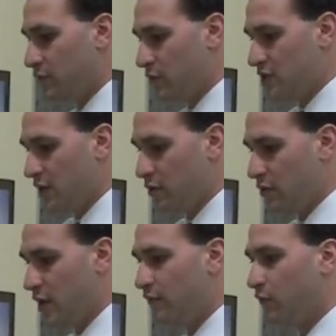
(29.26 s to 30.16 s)
to rotate
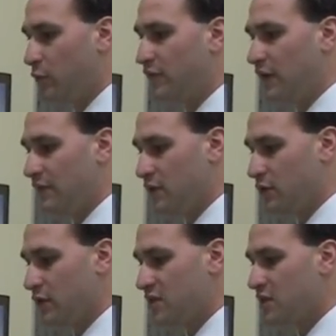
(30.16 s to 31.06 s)
her head 45
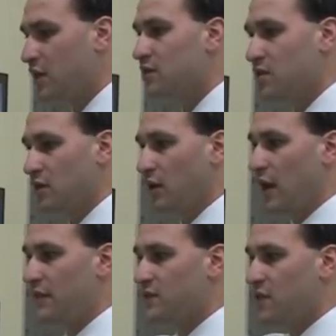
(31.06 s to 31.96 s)
degrees to the
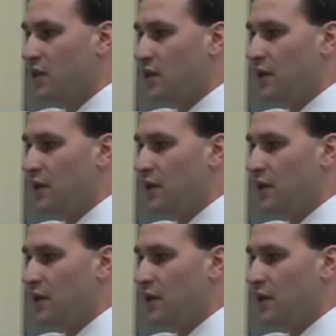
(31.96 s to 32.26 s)
left.